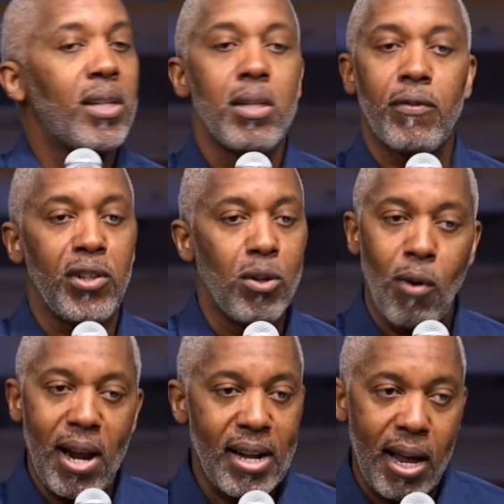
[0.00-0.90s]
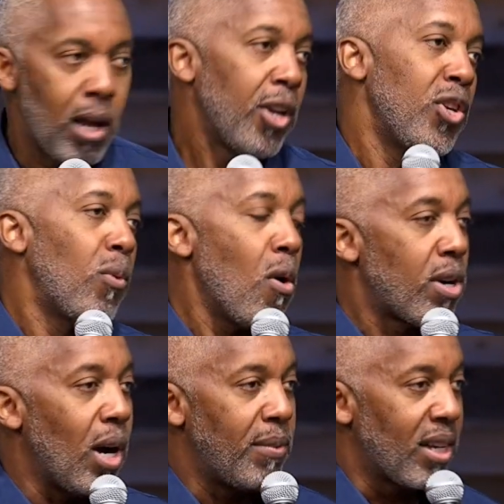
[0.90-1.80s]
good for you right now? You
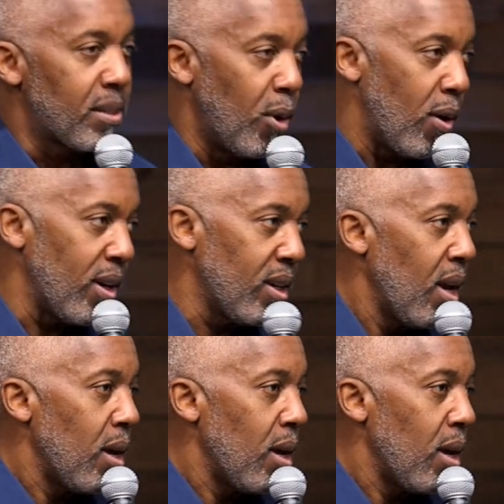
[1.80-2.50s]
woke up this morning.